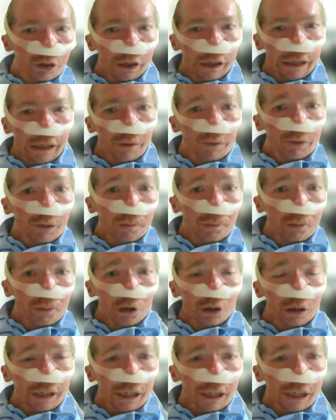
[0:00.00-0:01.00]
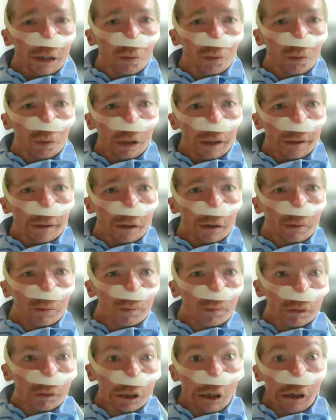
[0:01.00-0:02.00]
that everybody with
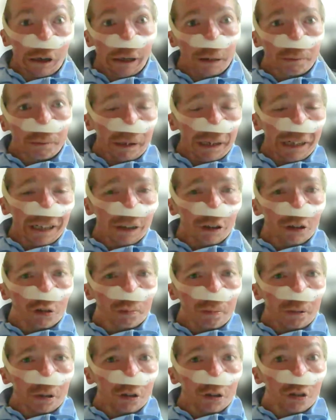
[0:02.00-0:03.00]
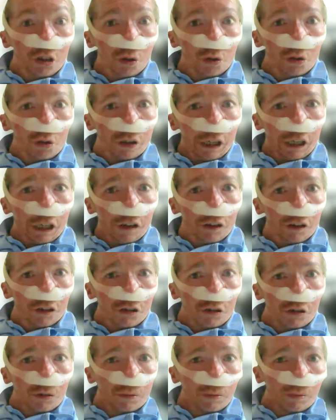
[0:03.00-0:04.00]
line management
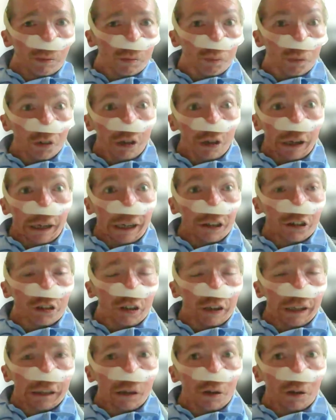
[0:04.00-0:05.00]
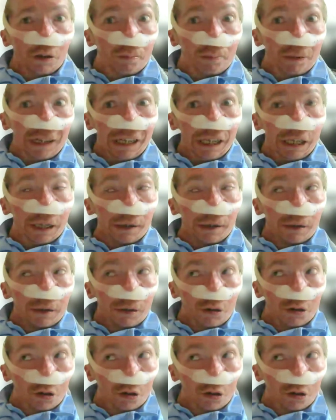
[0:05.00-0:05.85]
duties, which actually includes me,